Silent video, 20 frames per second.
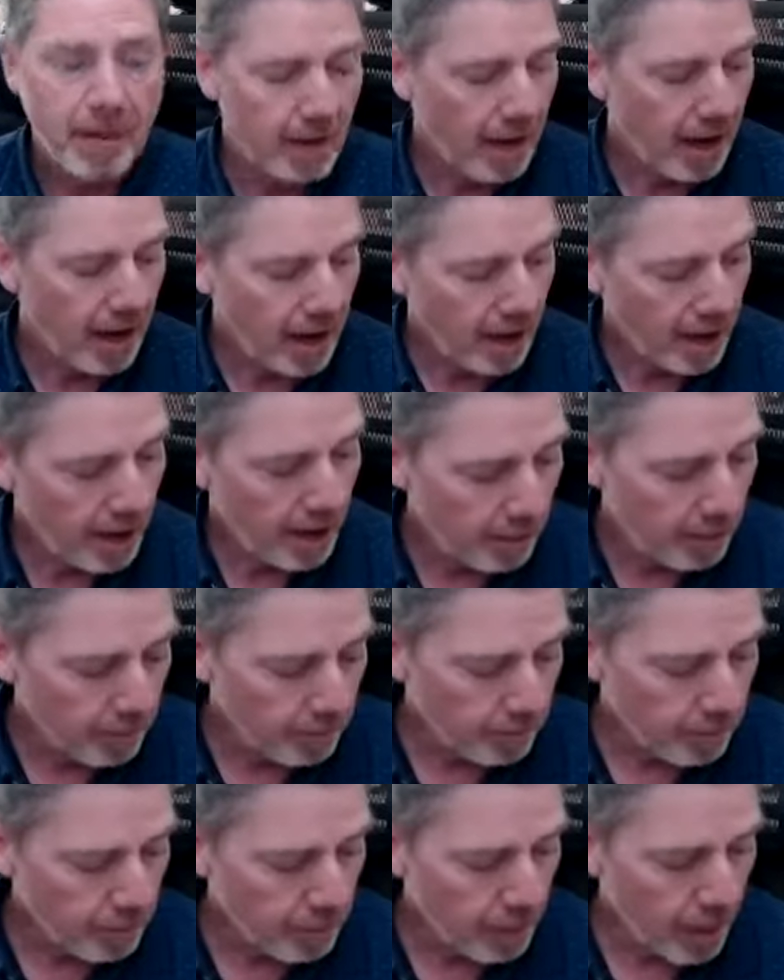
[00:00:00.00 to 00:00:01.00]

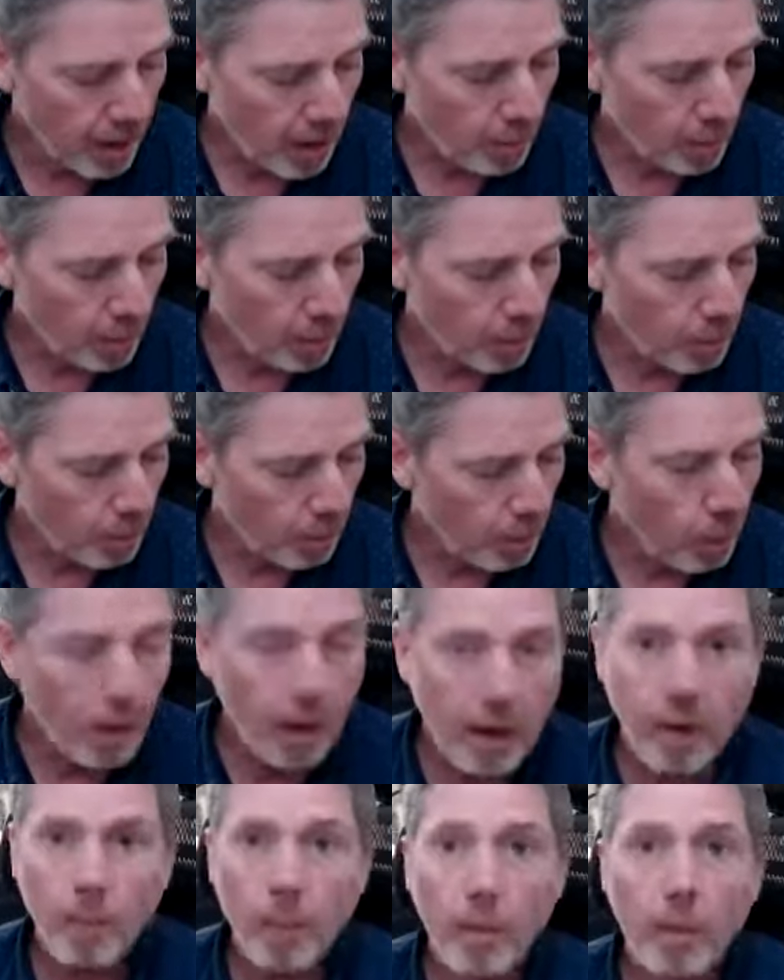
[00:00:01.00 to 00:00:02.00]
Um,
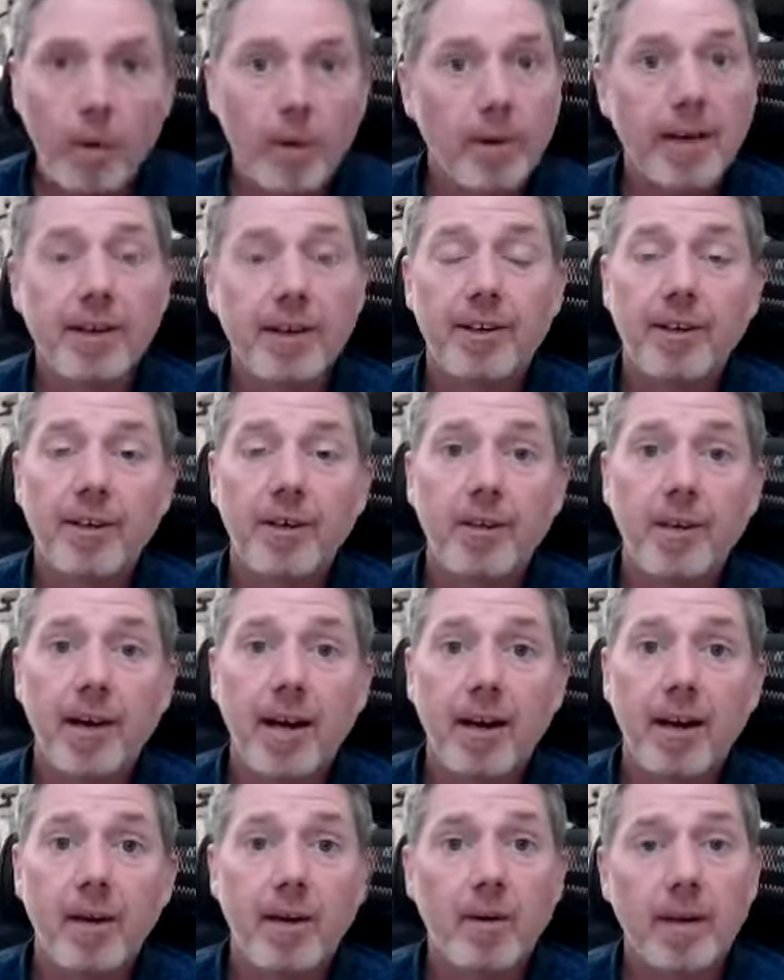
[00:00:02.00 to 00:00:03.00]
what we'll need to do
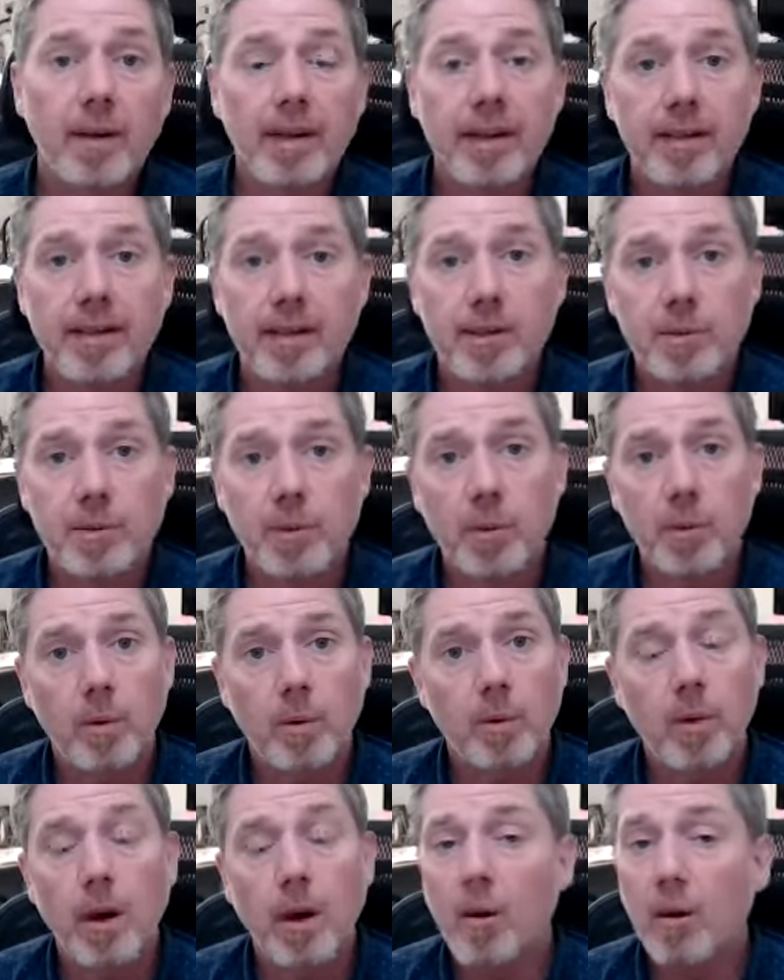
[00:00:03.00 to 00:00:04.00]
now is
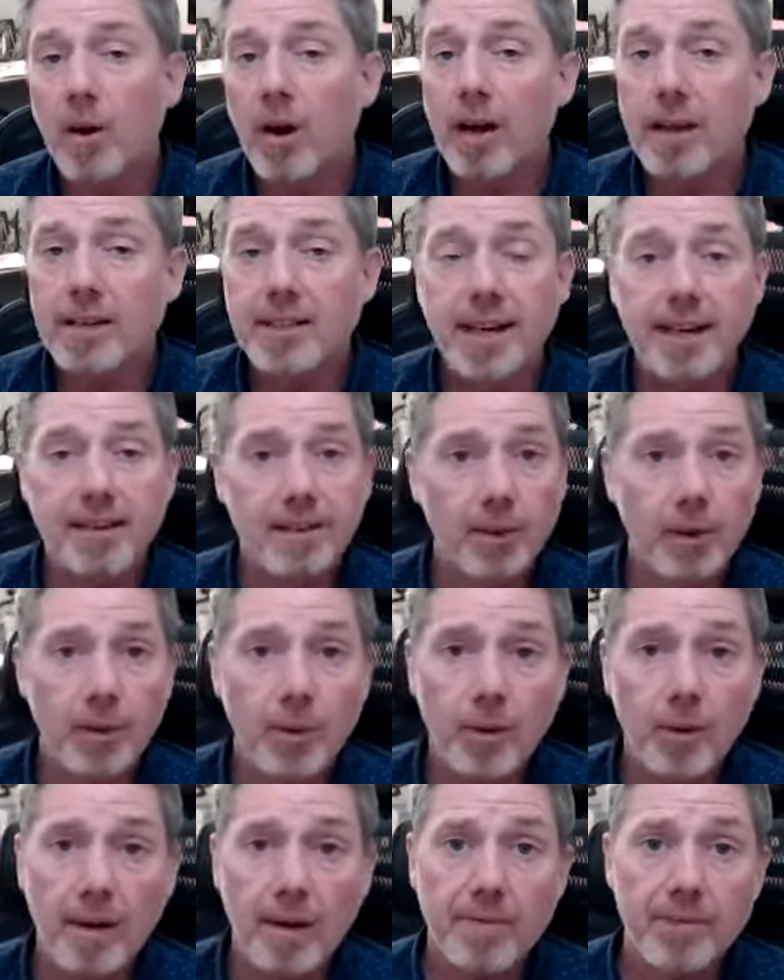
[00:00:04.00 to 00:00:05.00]
I'll contact the loan
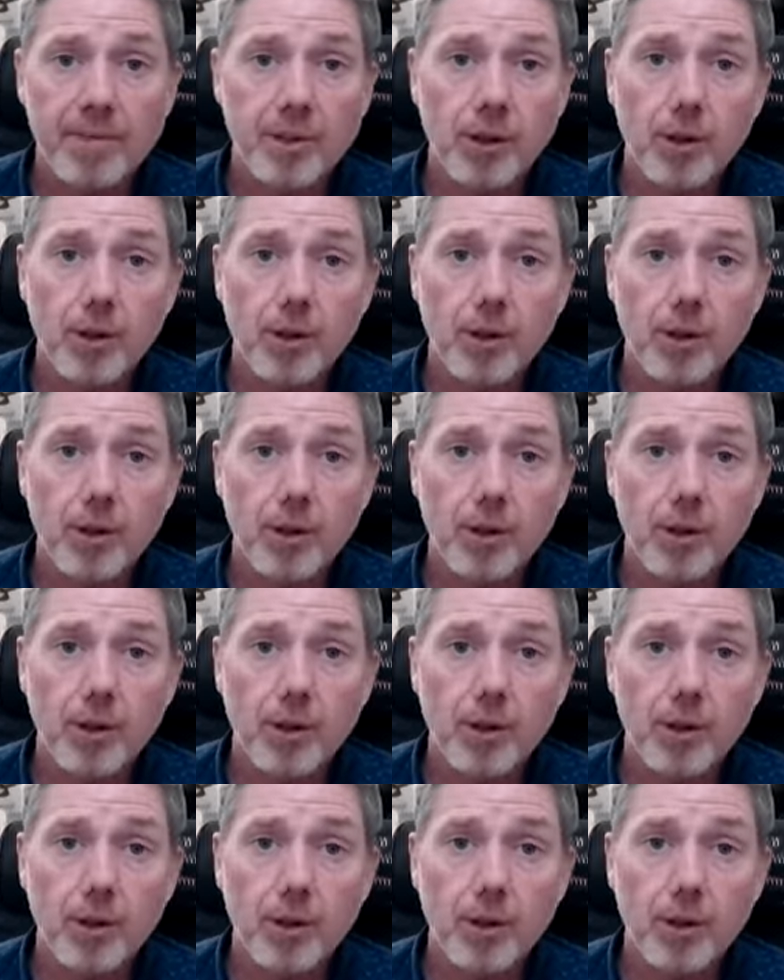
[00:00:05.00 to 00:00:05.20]
officer.